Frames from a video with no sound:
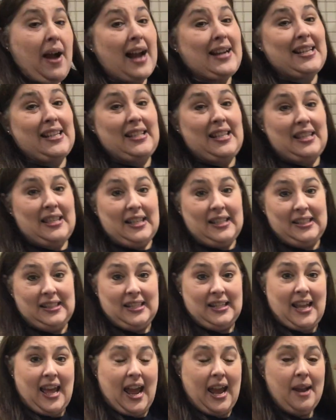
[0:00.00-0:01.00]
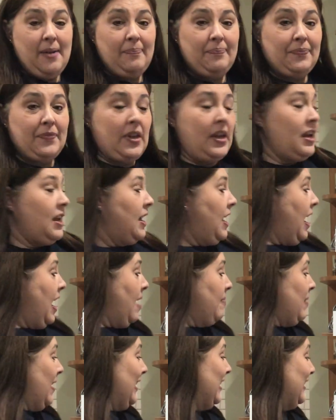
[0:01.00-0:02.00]
practicing this today,
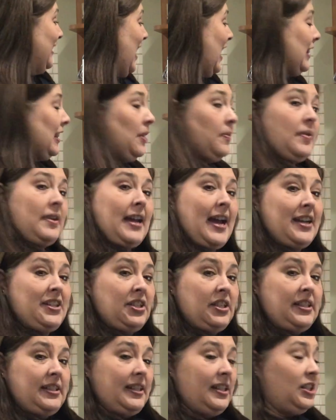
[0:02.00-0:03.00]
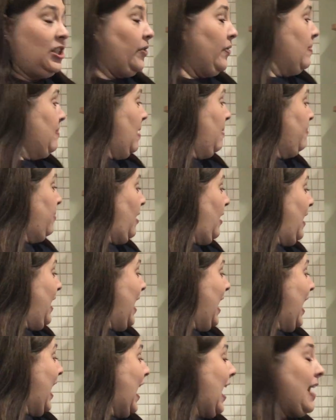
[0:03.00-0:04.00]
exactly what I just did. So remember,
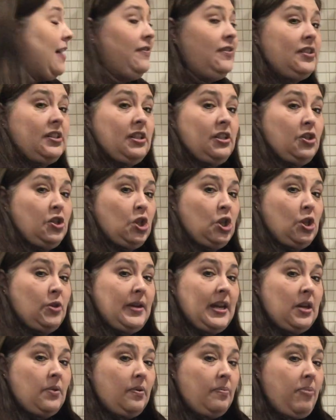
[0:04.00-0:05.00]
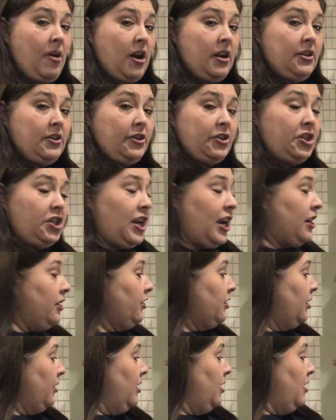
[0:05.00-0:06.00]
halves, 2 equal parts or shares.